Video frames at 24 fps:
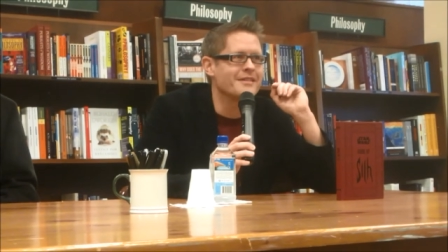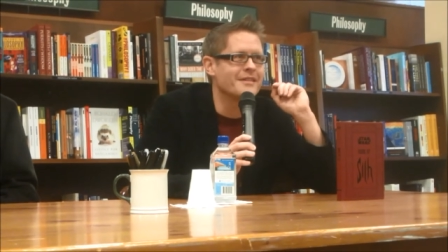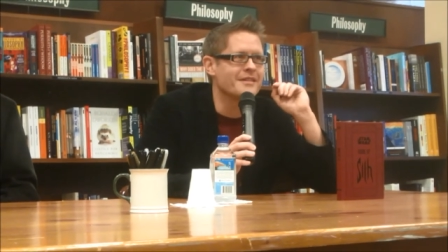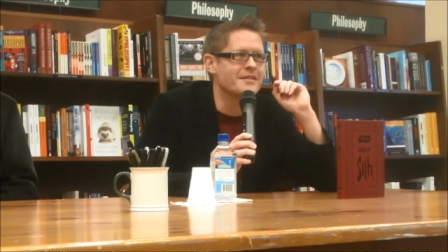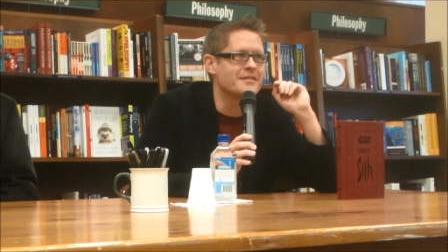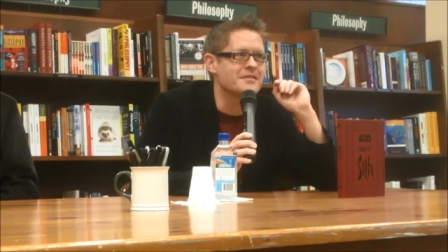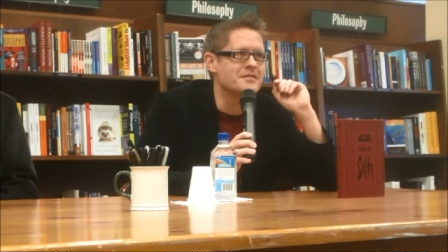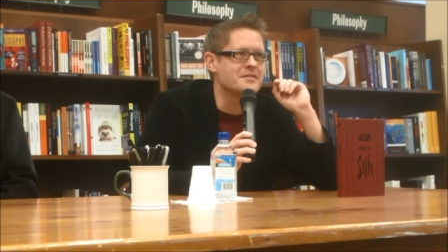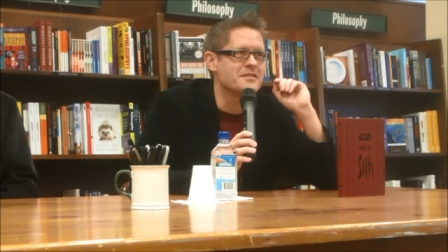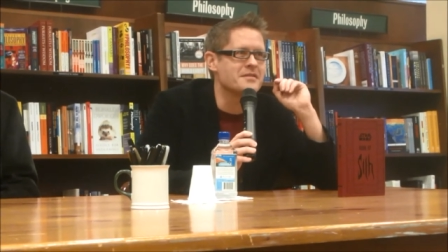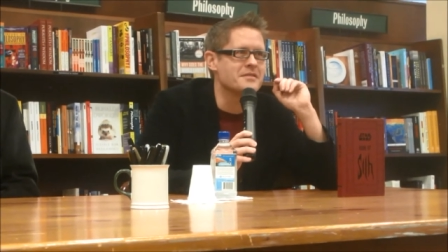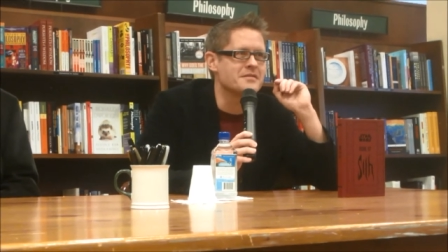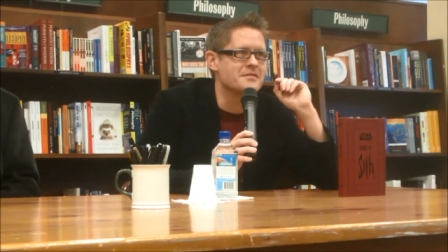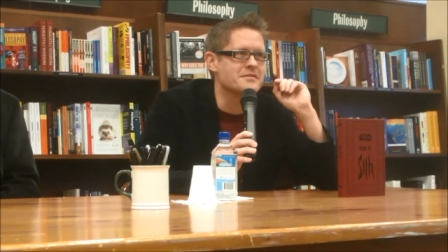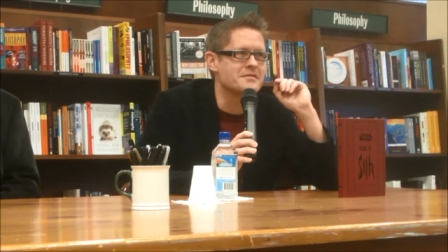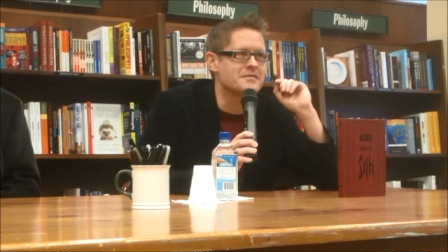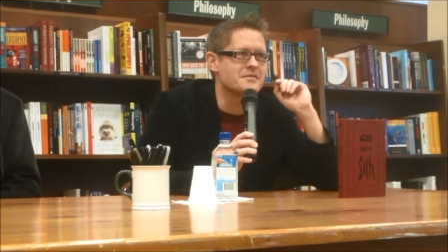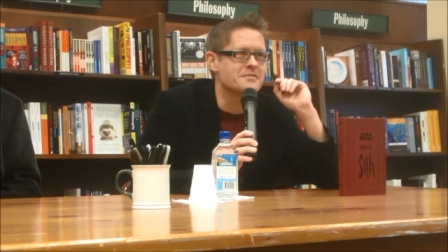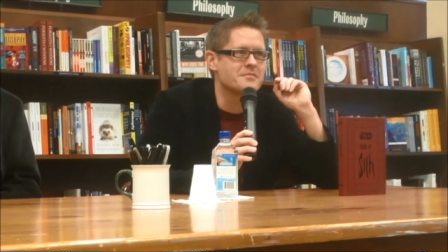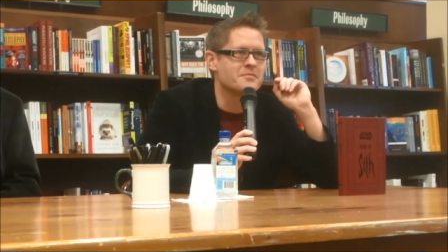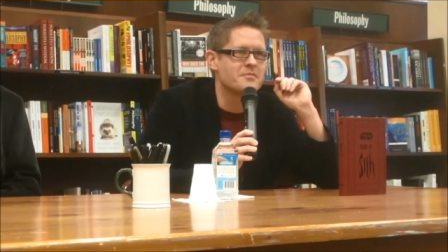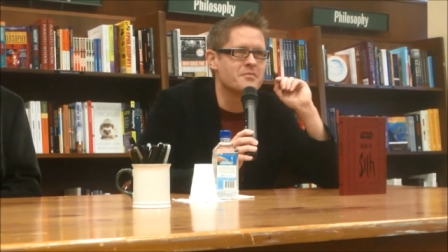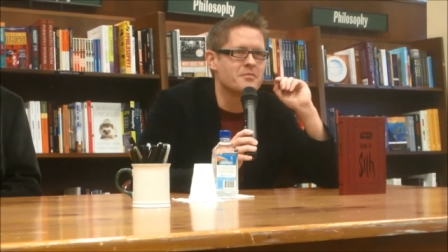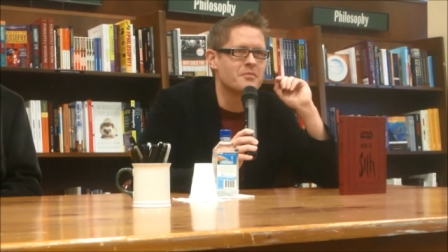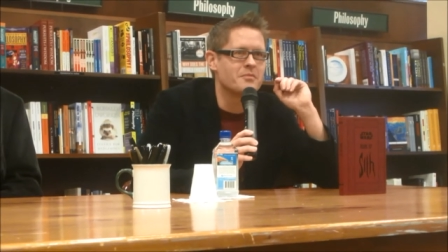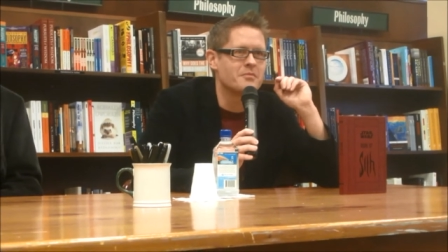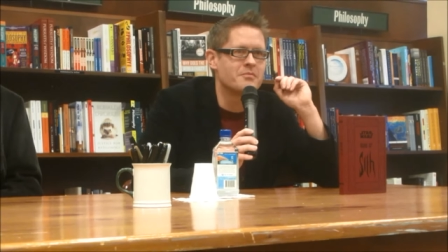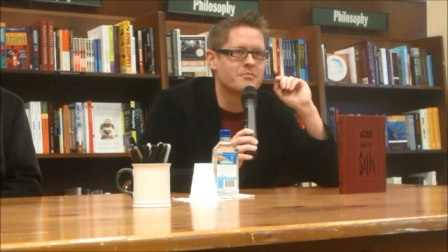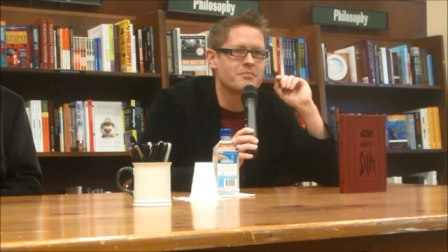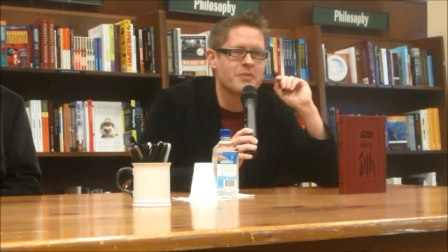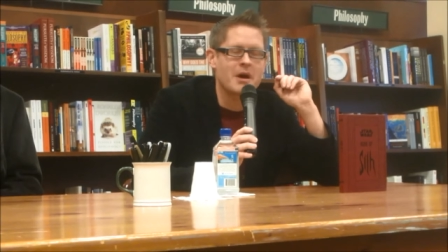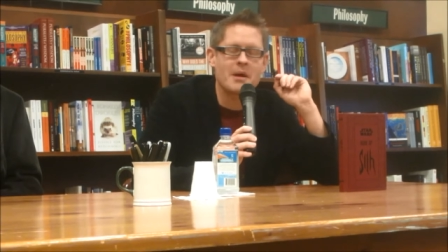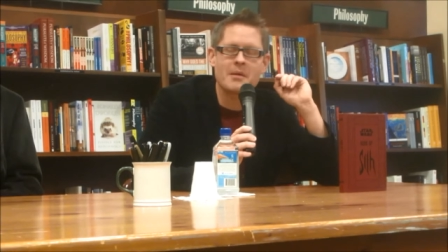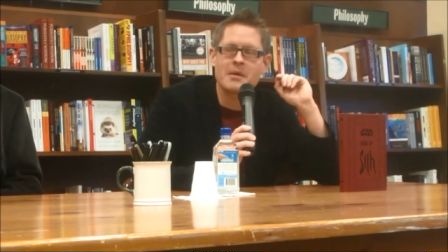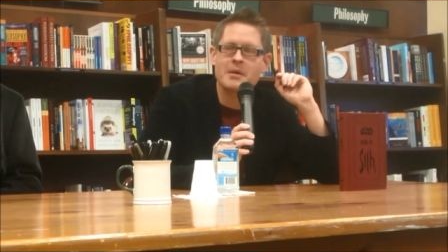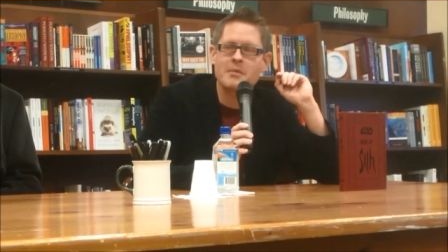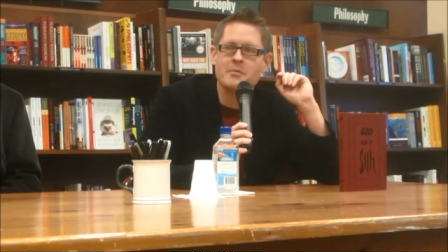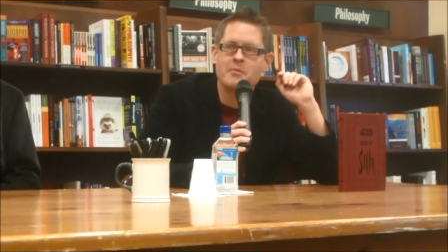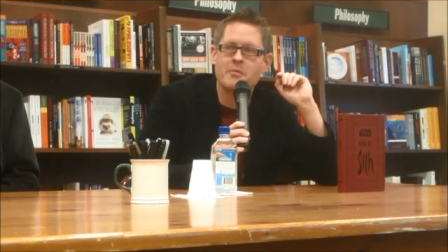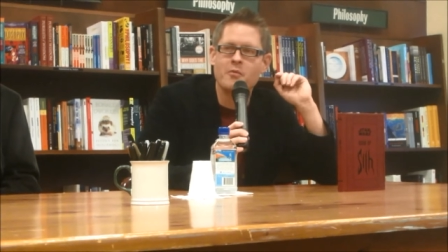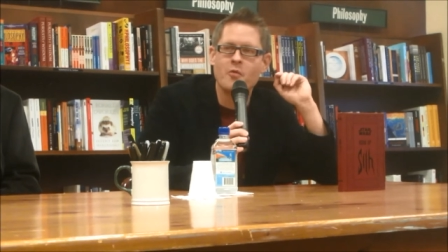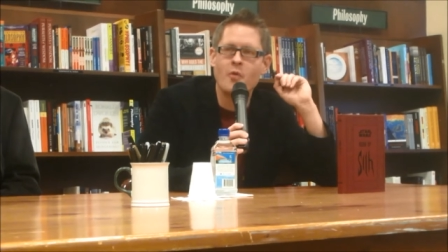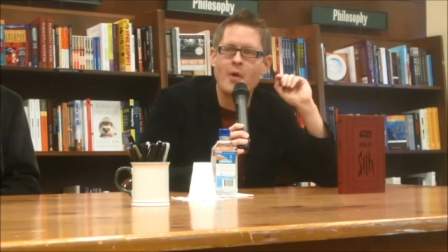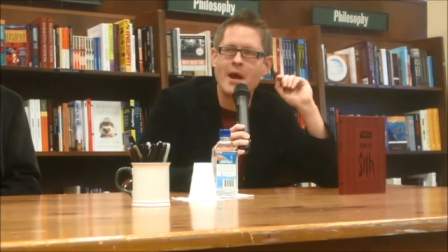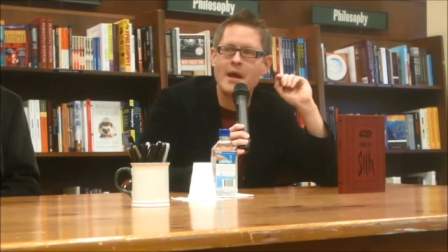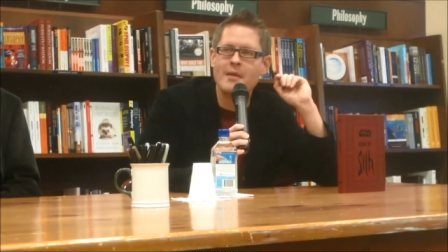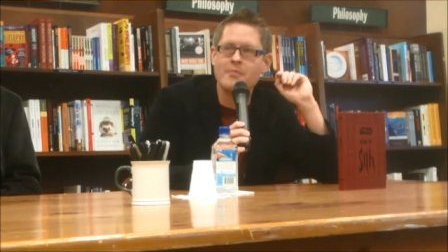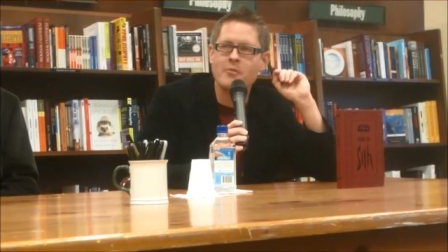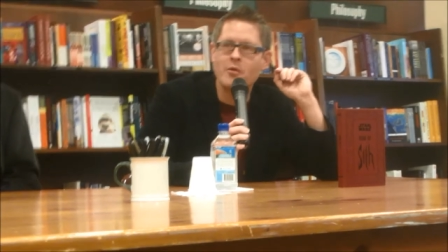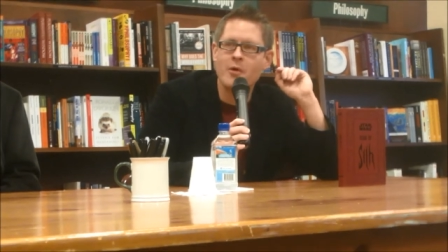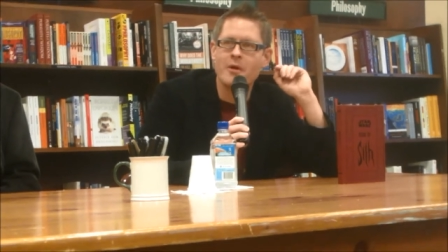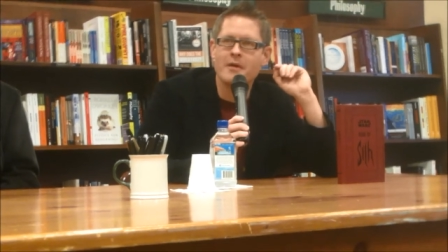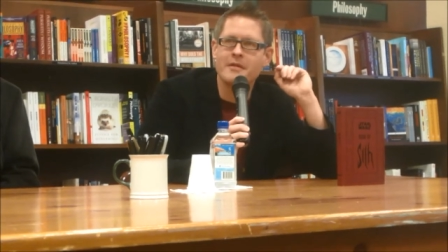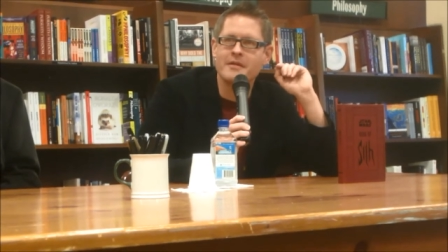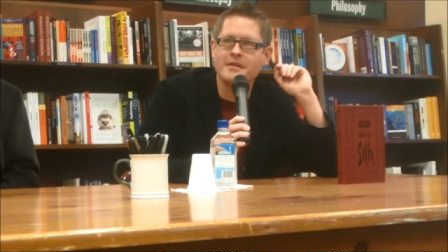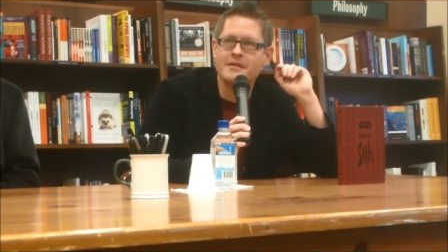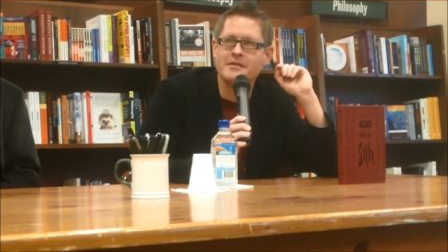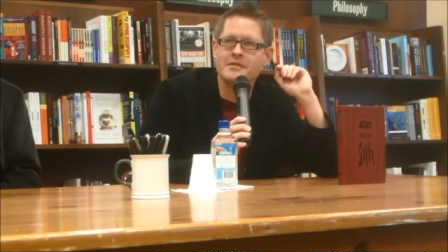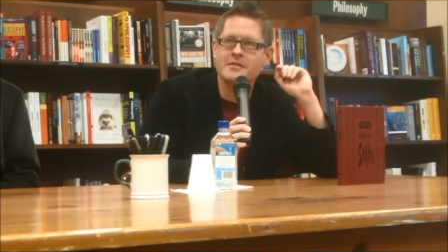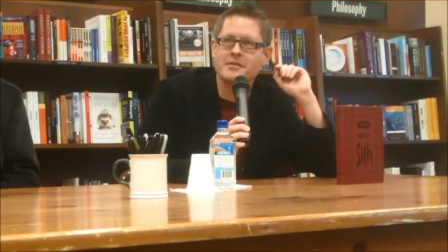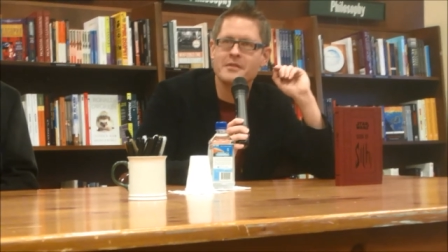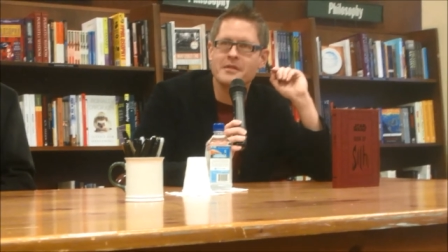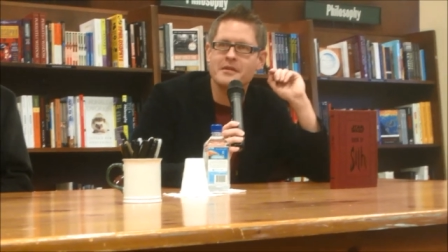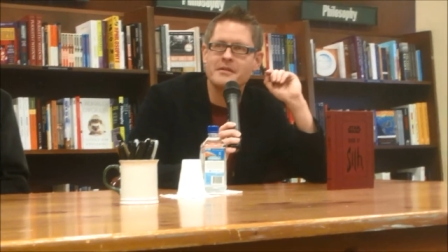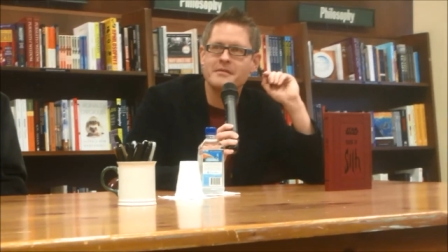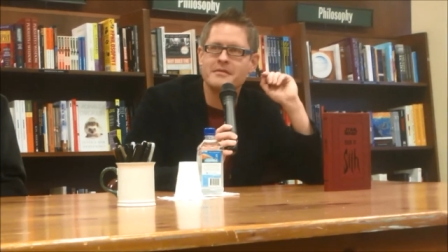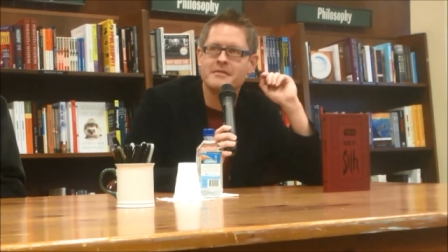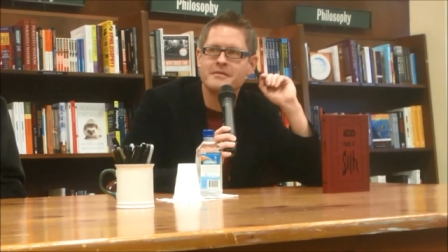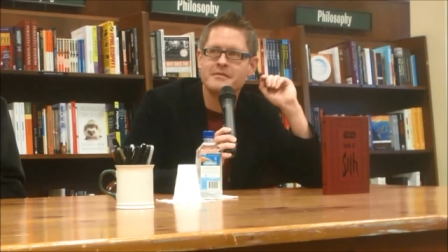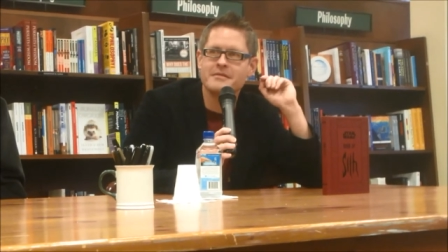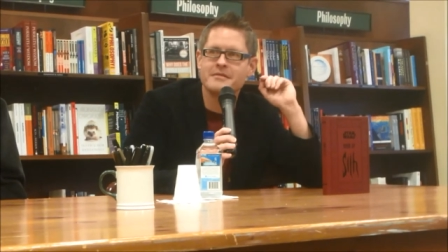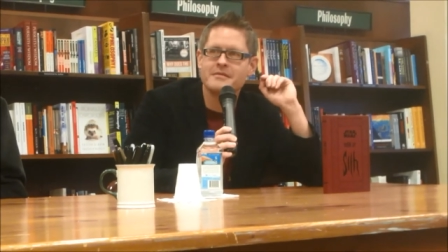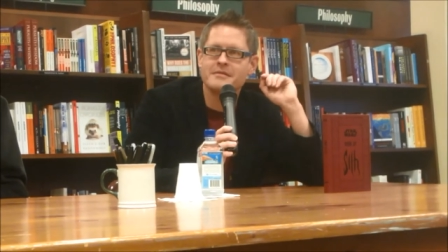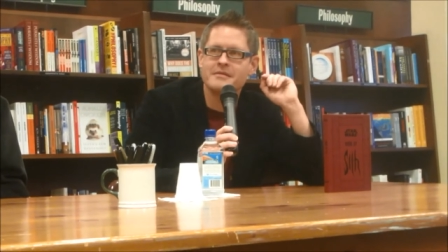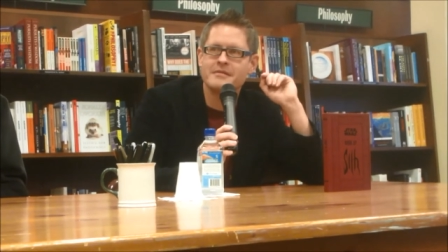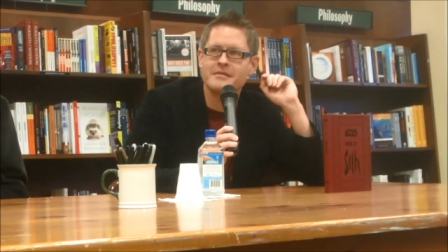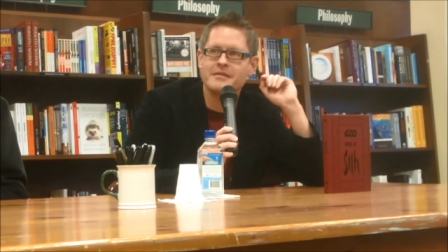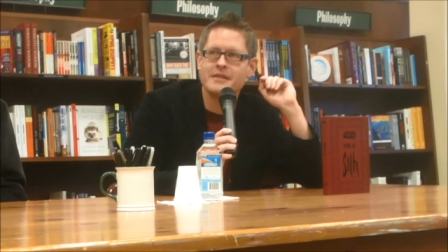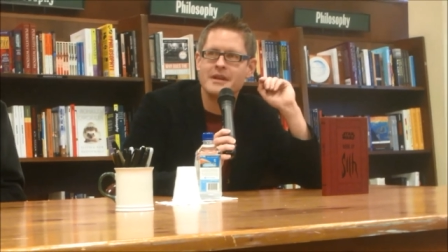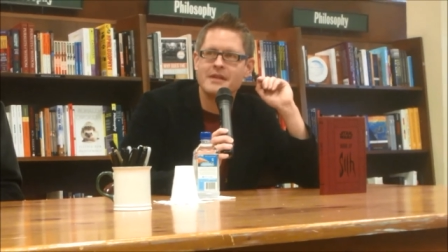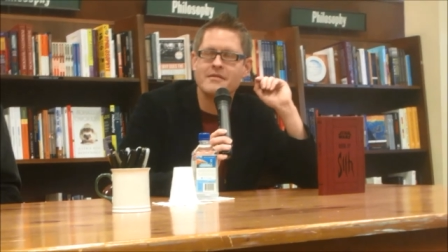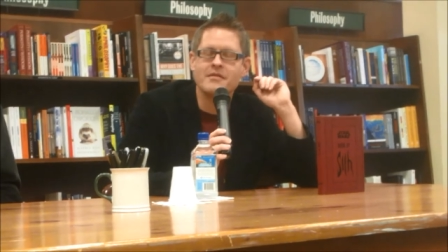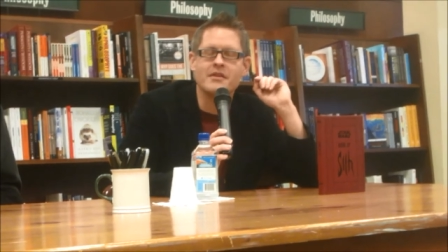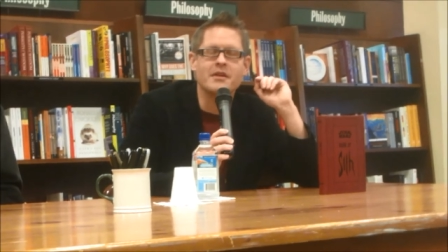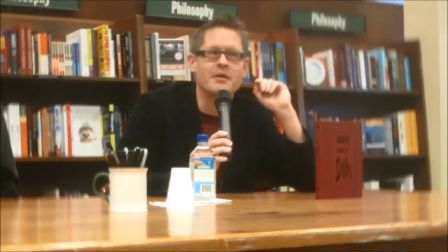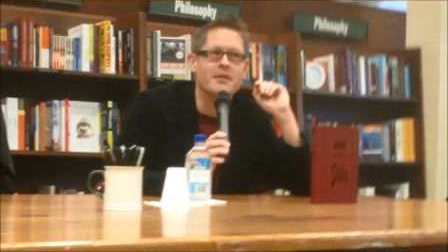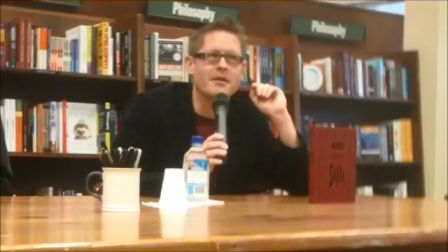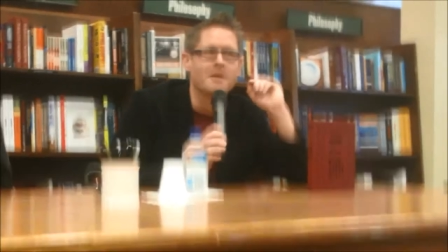There, there's probably way more than you could even